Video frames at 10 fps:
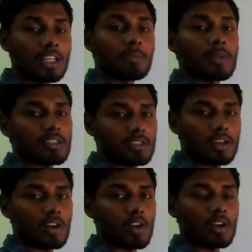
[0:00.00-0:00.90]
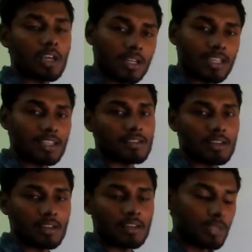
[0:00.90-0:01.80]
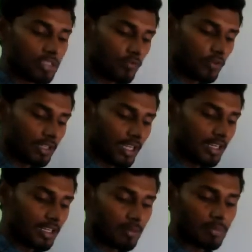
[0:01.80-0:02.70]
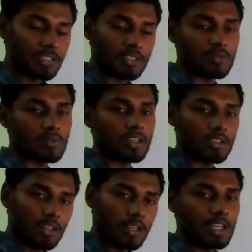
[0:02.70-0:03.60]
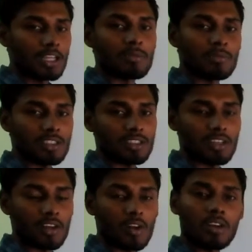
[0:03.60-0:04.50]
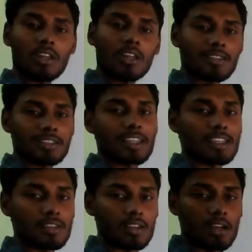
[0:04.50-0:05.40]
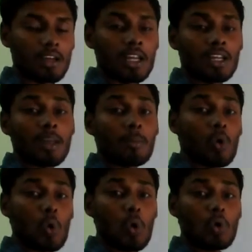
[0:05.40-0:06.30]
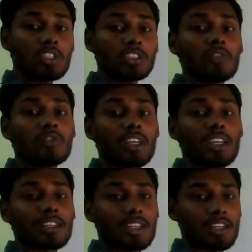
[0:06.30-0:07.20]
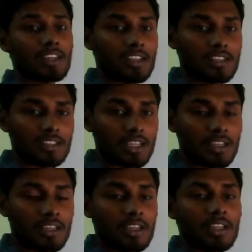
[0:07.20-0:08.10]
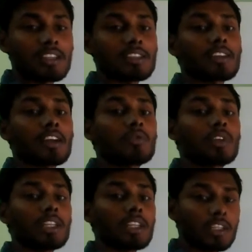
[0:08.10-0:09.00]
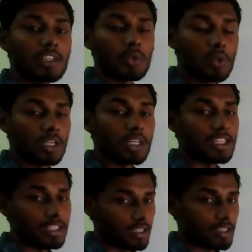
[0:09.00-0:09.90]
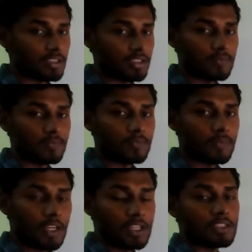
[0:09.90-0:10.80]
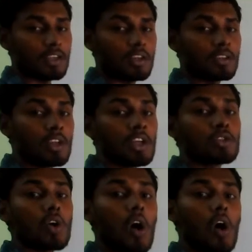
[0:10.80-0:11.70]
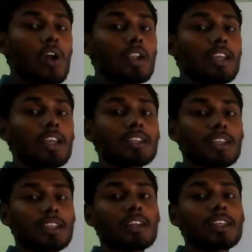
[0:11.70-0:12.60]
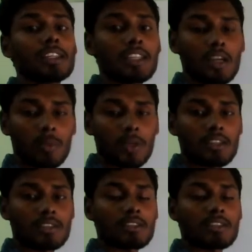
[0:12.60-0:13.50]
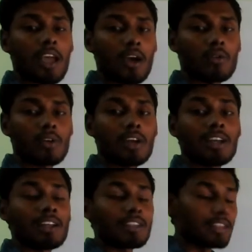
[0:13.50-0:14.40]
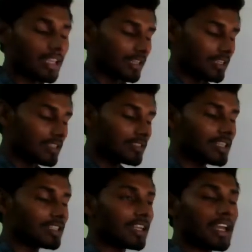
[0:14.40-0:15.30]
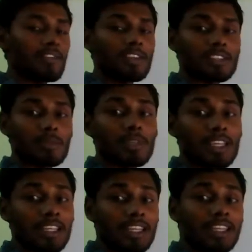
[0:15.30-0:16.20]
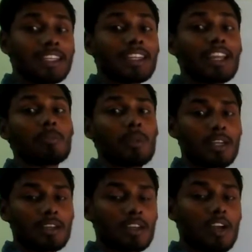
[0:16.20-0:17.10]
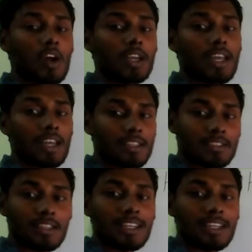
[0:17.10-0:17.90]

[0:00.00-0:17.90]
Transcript: Immersion rod or geyser means if you directly immerse in water, immersion rod or else geyser, the most of the electrical energy is converting into heat energy. Understand? So all the electrical heating appliances have their inside, they're having some heating element called as